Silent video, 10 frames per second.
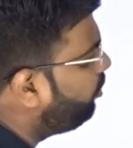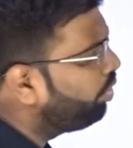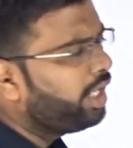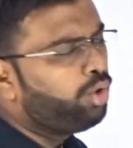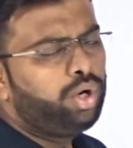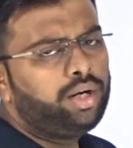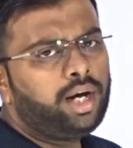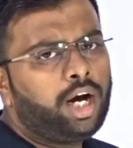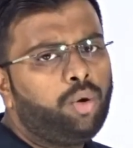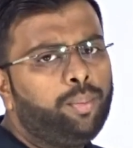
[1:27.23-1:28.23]
you calculate
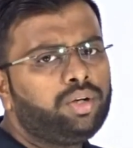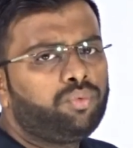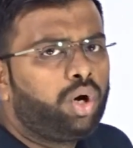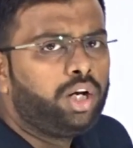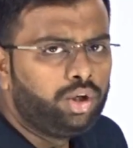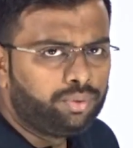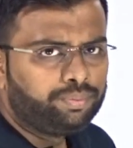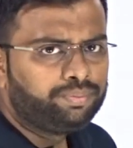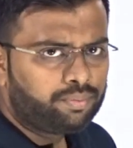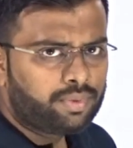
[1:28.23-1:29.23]
how much
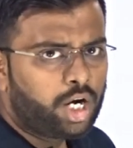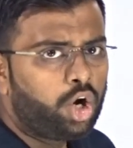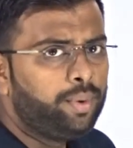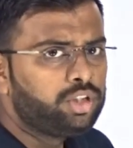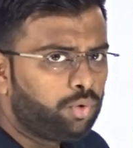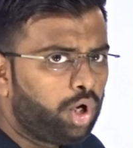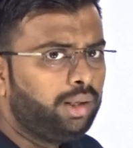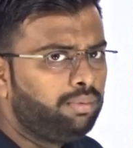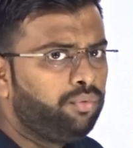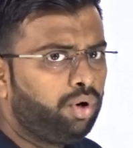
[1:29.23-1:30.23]
volume
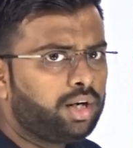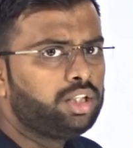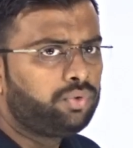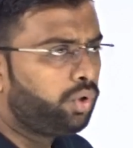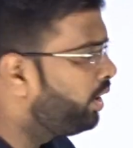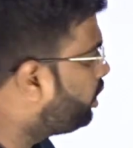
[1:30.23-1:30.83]
of water is flowing